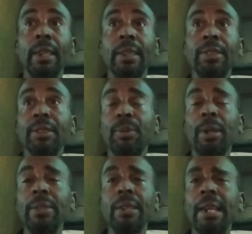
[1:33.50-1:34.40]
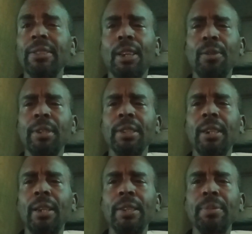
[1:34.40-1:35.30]
he said, "Why you guys always
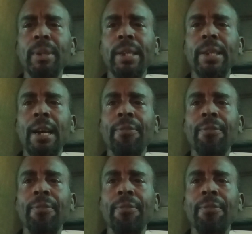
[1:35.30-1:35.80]
call this man